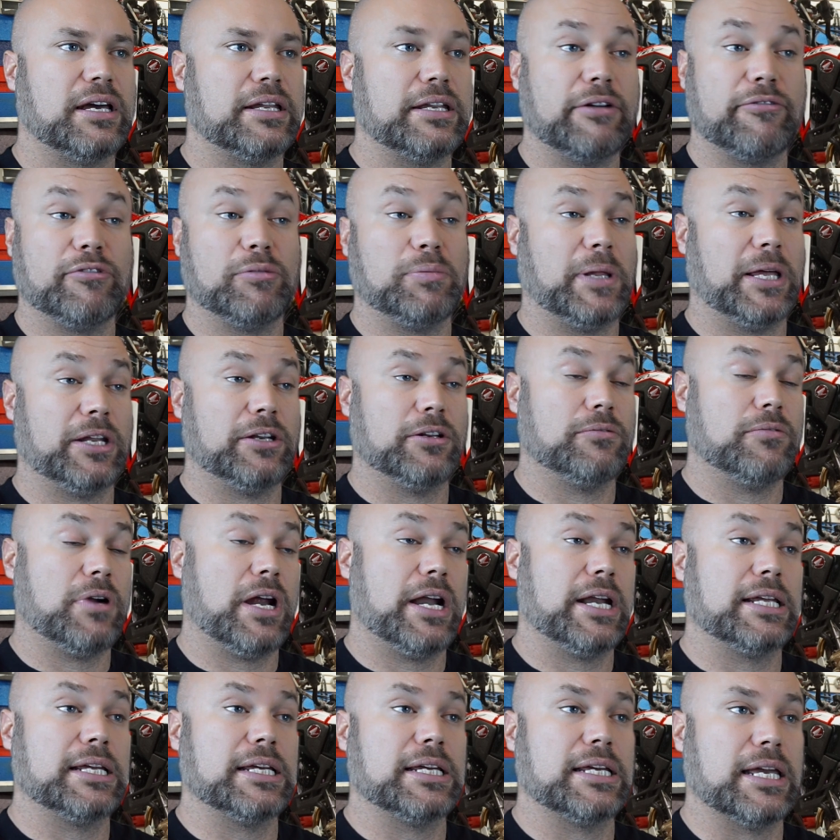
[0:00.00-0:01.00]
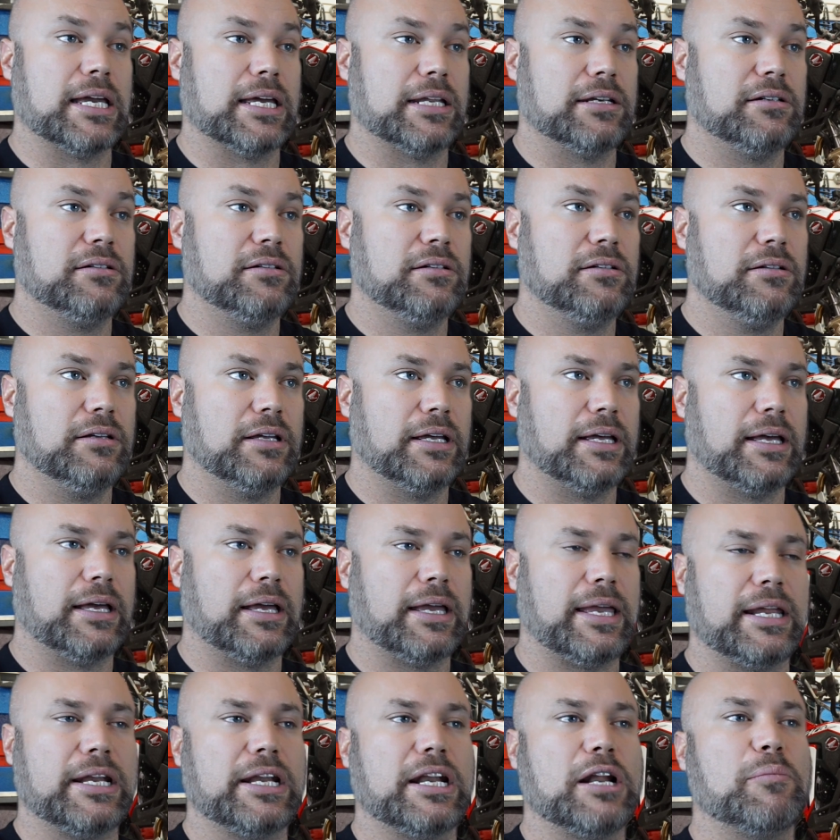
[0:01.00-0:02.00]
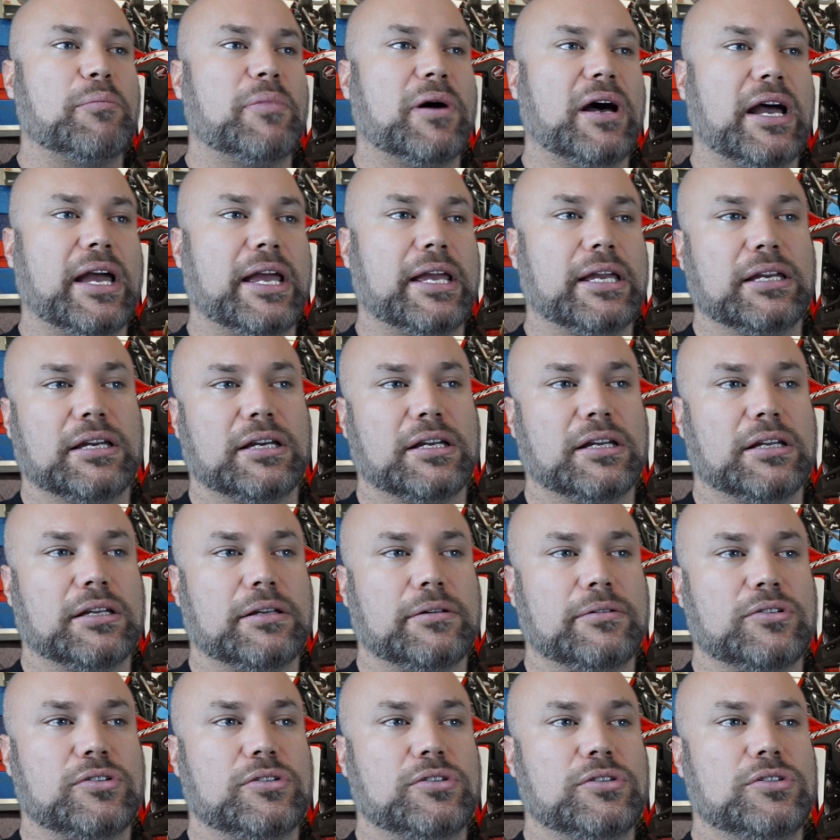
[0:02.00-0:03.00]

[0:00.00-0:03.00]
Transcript: never planned on riding again. Ended up buying a